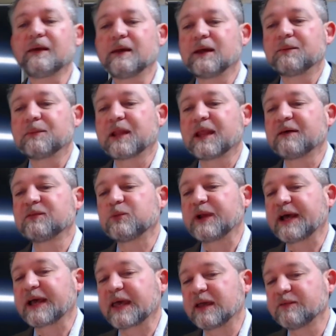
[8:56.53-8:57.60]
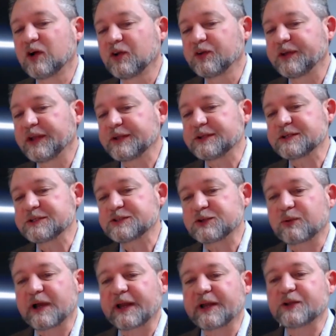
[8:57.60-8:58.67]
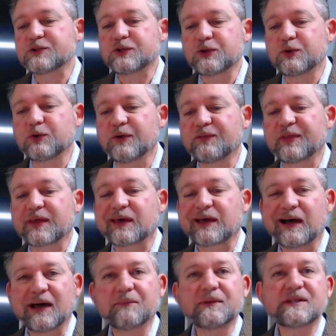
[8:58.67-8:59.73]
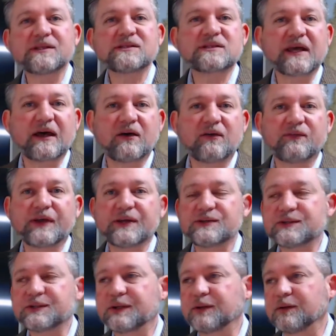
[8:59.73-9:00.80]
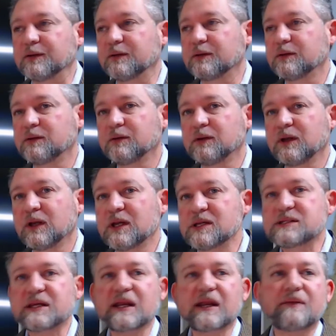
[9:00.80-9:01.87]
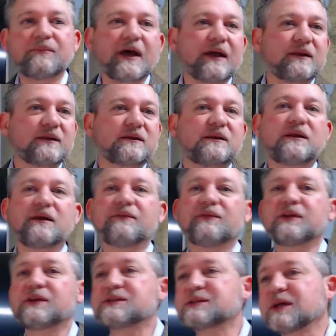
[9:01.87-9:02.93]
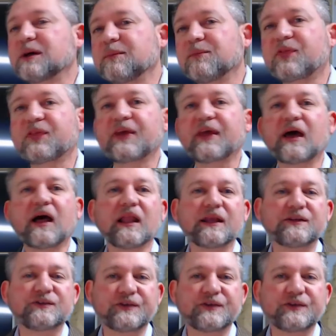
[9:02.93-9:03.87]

Beloved, when I gave all diligence to write unto you of the common salvation, he said, I'm not giving you some theology